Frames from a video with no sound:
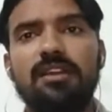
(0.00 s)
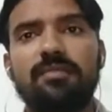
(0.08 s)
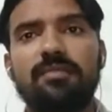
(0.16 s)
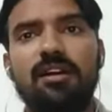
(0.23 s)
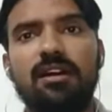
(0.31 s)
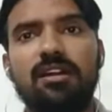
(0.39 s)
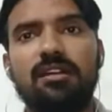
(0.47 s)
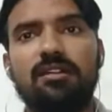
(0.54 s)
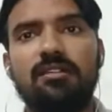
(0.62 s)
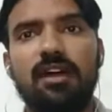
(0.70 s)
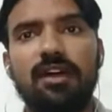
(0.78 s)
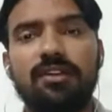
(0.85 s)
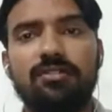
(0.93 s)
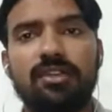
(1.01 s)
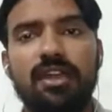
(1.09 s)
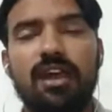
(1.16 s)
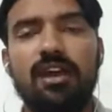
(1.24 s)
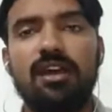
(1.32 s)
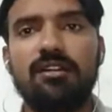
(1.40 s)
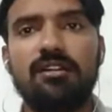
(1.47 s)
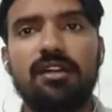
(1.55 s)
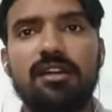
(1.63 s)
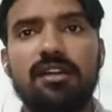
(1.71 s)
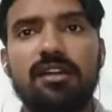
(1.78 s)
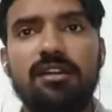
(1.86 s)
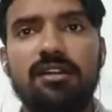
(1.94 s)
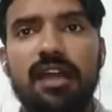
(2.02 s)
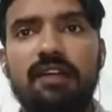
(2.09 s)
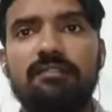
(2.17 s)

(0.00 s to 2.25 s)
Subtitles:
or they are not having